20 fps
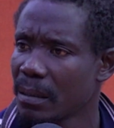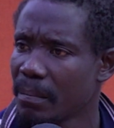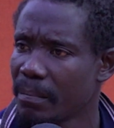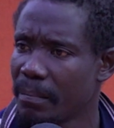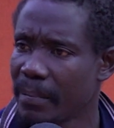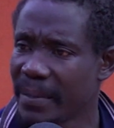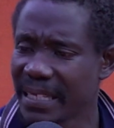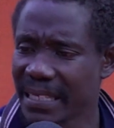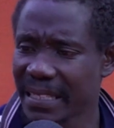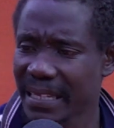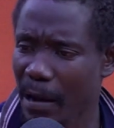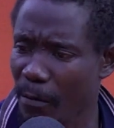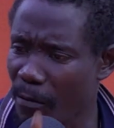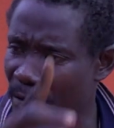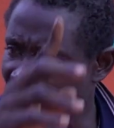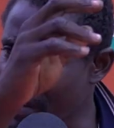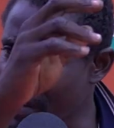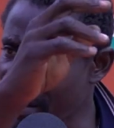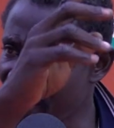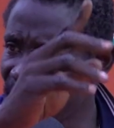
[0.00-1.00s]
me sister
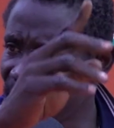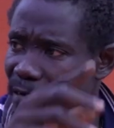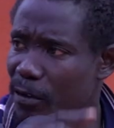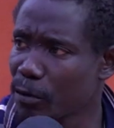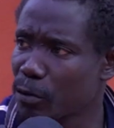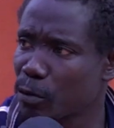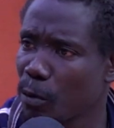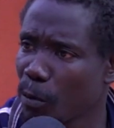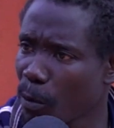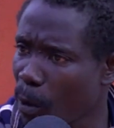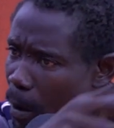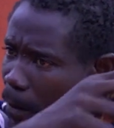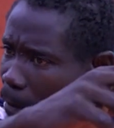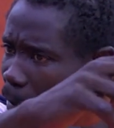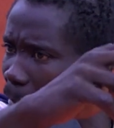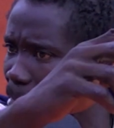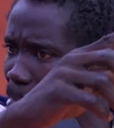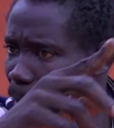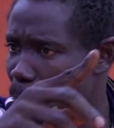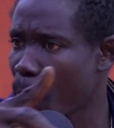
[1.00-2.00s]
ko fani free school o
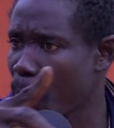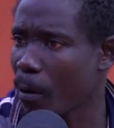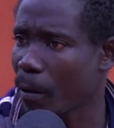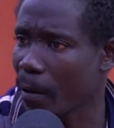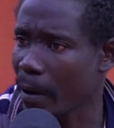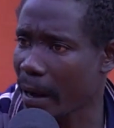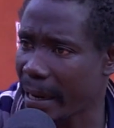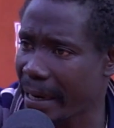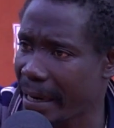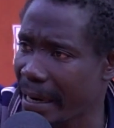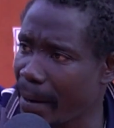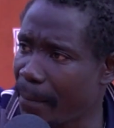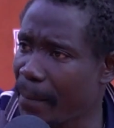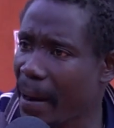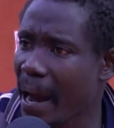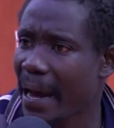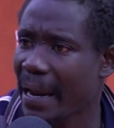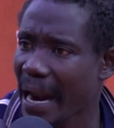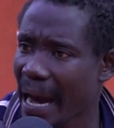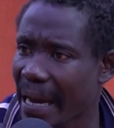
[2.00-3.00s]
mampa won e de ne
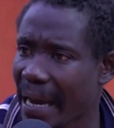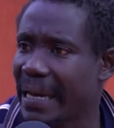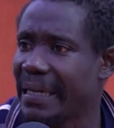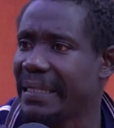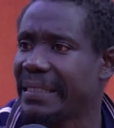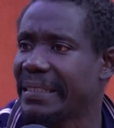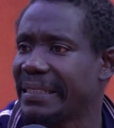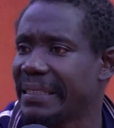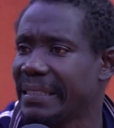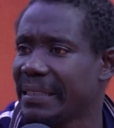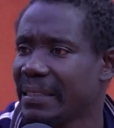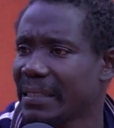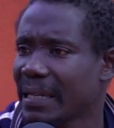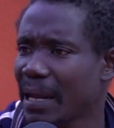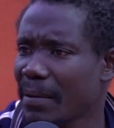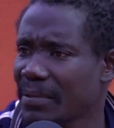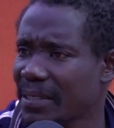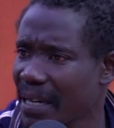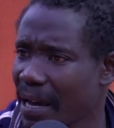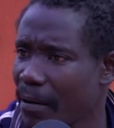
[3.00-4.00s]
ba na kaniti
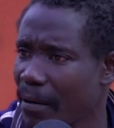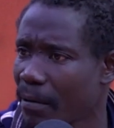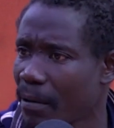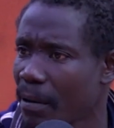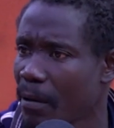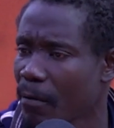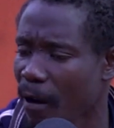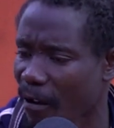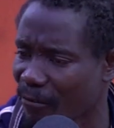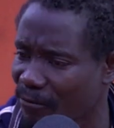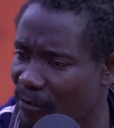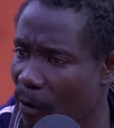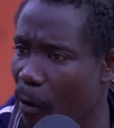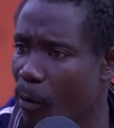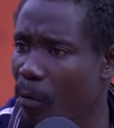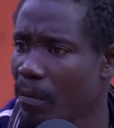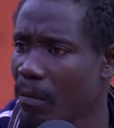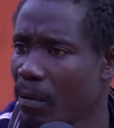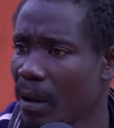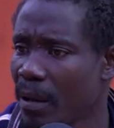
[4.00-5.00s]

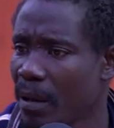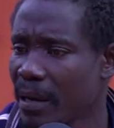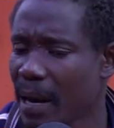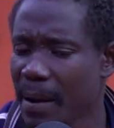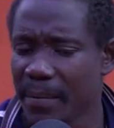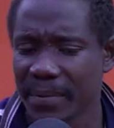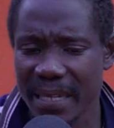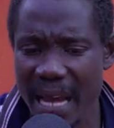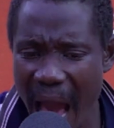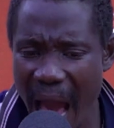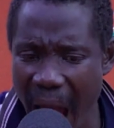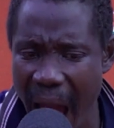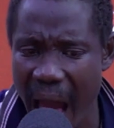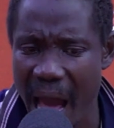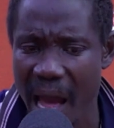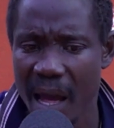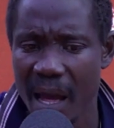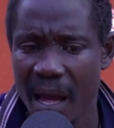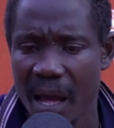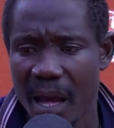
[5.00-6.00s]
afon na me se ah
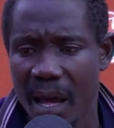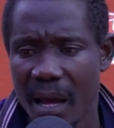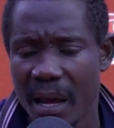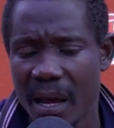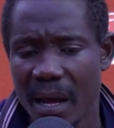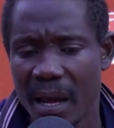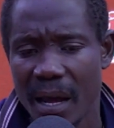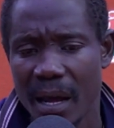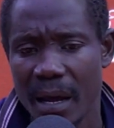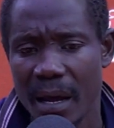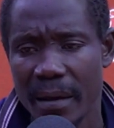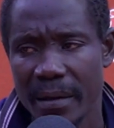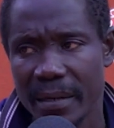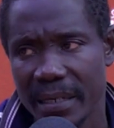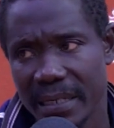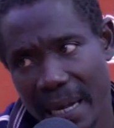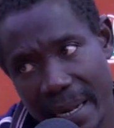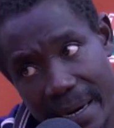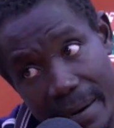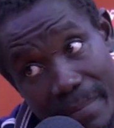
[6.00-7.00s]

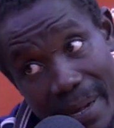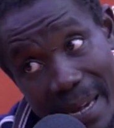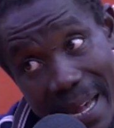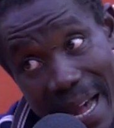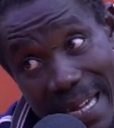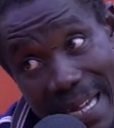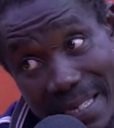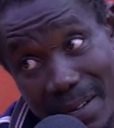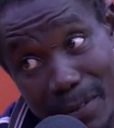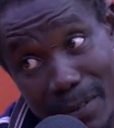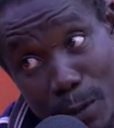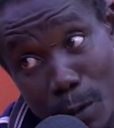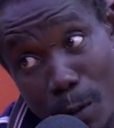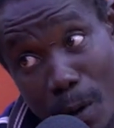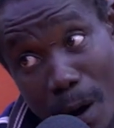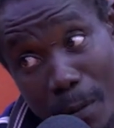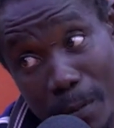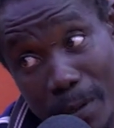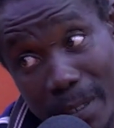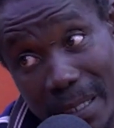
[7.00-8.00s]
said me ka se me chiro
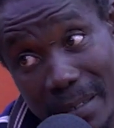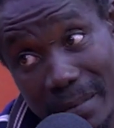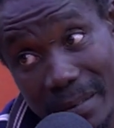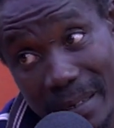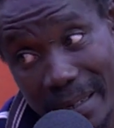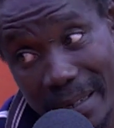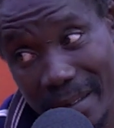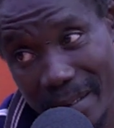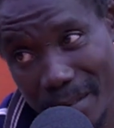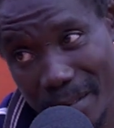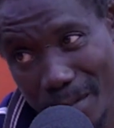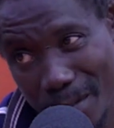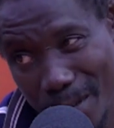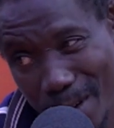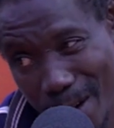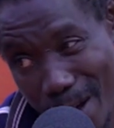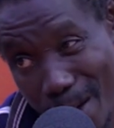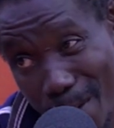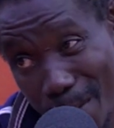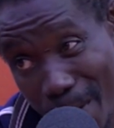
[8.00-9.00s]
awunyi ni o
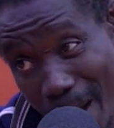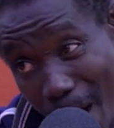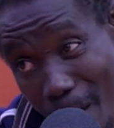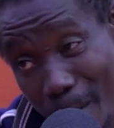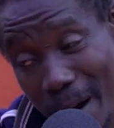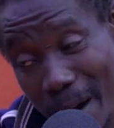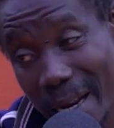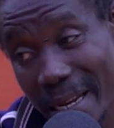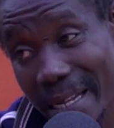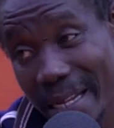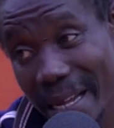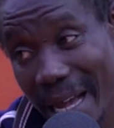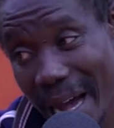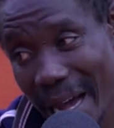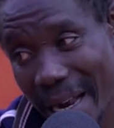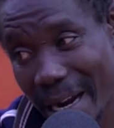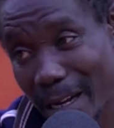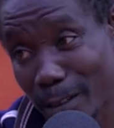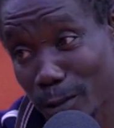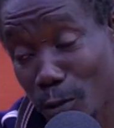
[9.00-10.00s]
de nhwe akra ni
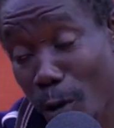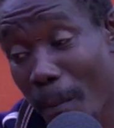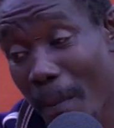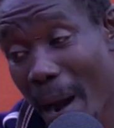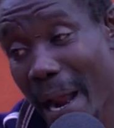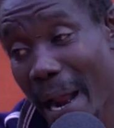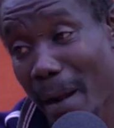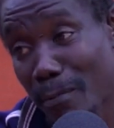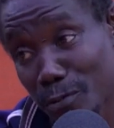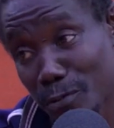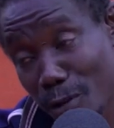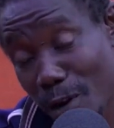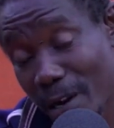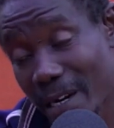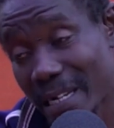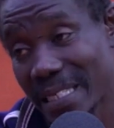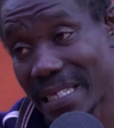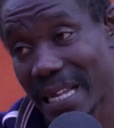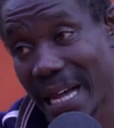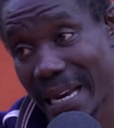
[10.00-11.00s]
yara nti oba na mso
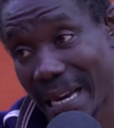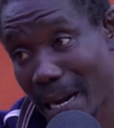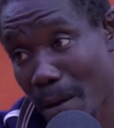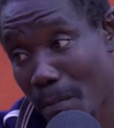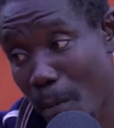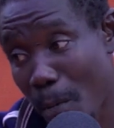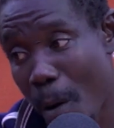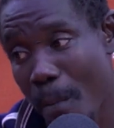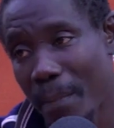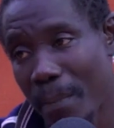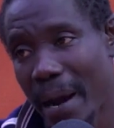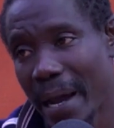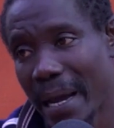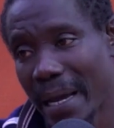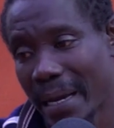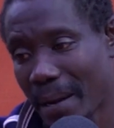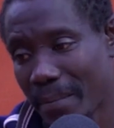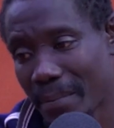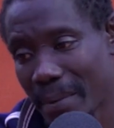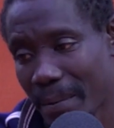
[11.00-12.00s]
ne san ne bom pa
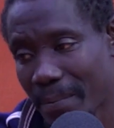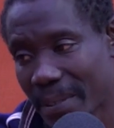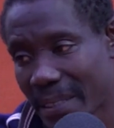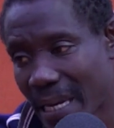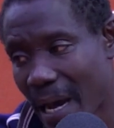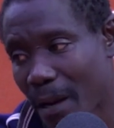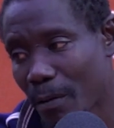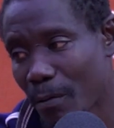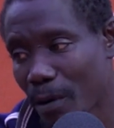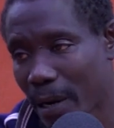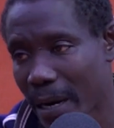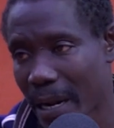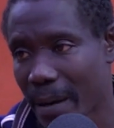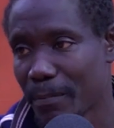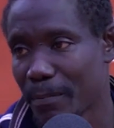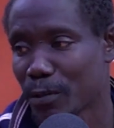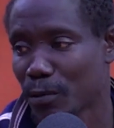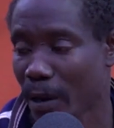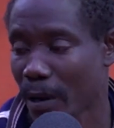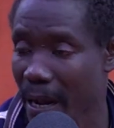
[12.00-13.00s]
ye na me de mi gano ho na
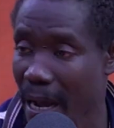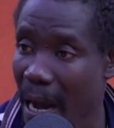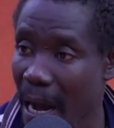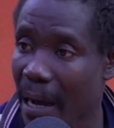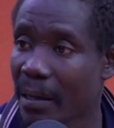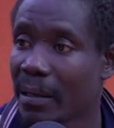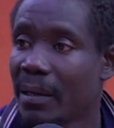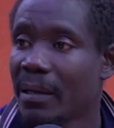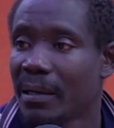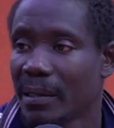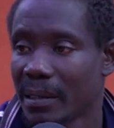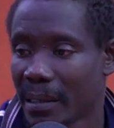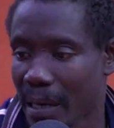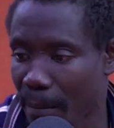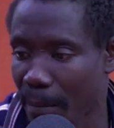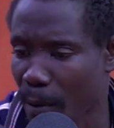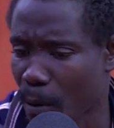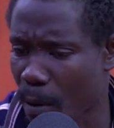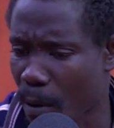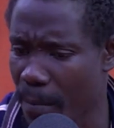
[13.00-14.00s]
me sori a
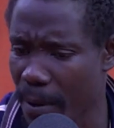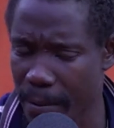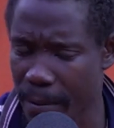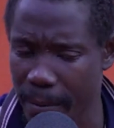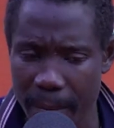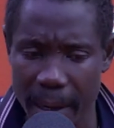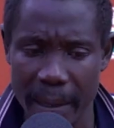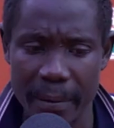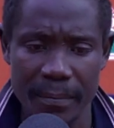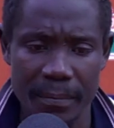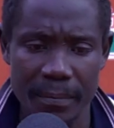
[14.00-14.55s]
na me koma dwuma